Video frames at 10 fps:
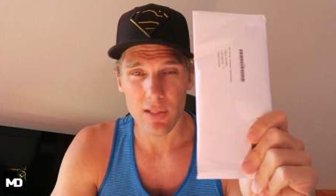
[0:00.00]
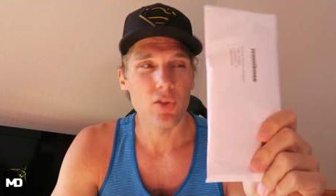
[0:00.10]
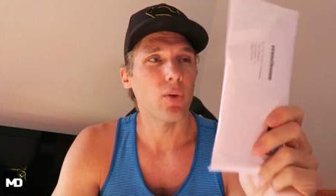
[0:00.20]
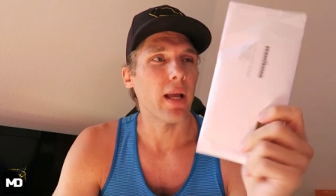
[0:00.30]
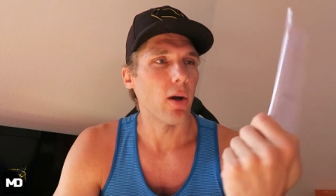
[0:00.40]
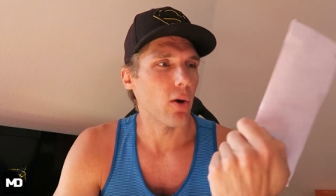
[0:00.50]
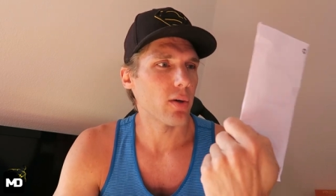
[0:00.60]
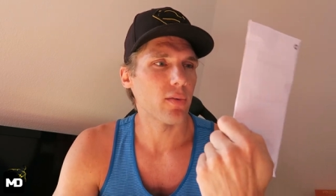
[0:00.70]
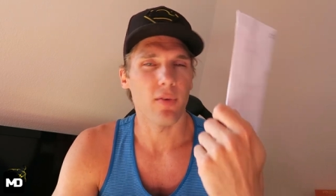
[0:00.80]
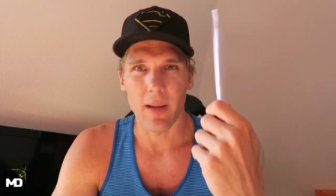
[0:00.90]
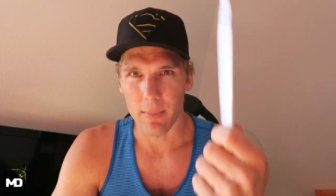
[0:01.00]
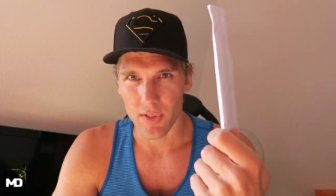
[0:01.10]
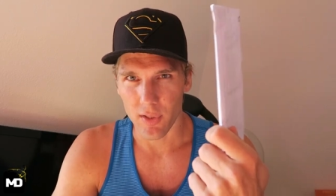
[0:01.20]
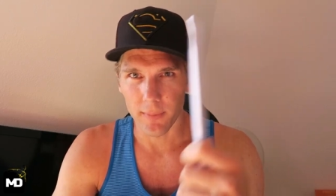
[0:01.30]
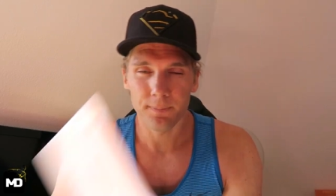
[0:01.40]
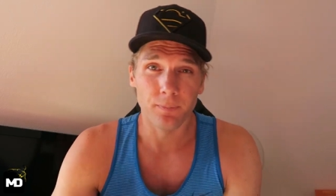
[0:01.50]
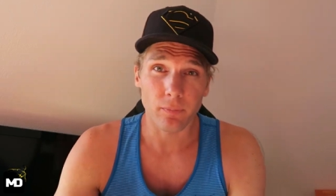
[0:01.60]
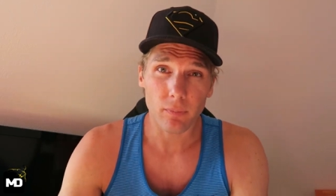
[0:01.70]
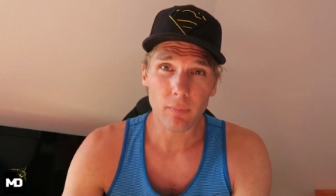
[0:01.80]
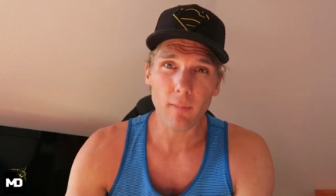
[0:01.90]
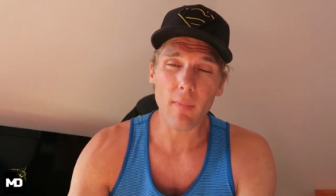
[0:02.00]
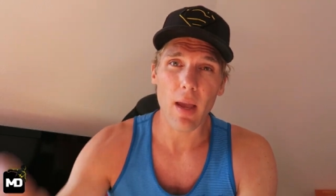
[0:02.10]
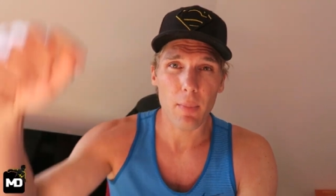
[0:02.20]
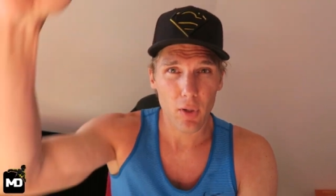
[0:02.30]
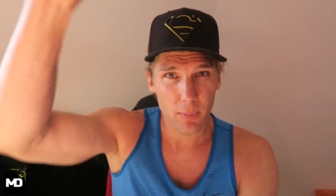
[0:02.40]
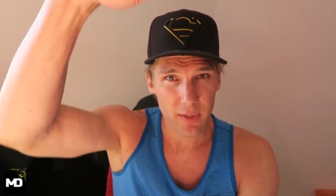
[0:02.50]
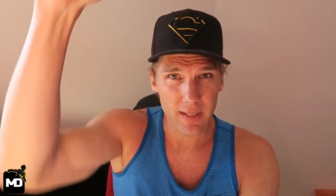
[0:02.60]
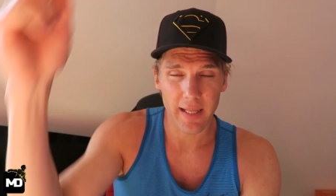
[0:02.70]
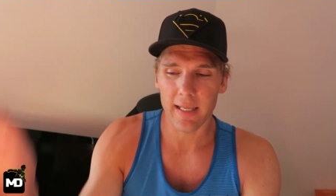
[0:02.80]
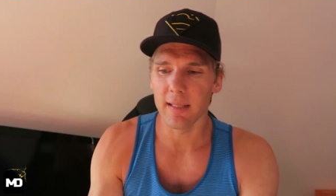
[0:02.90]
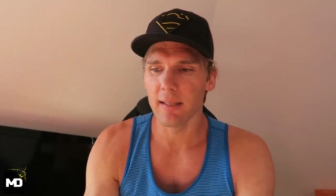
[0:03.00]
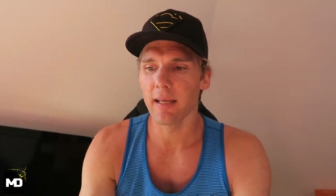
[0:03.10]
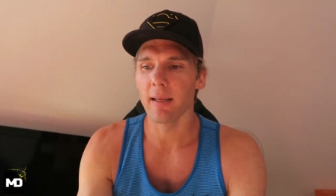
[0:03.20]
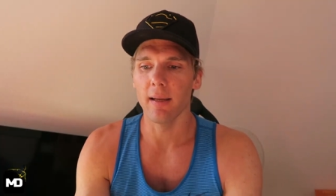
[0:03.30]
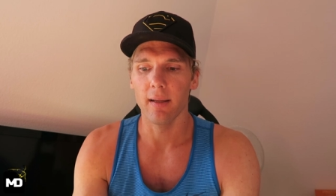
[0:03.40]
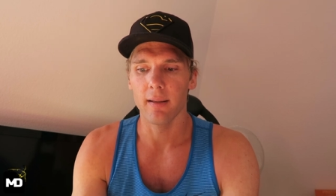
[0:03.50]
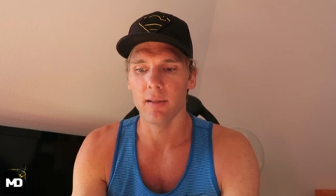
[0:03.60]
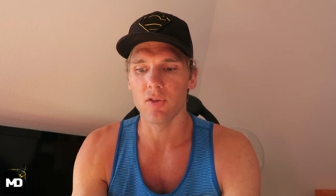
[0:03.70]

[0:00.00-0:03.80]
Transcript: is a tool I ordered from Amazon. I'm gonna put the link in the link, uh,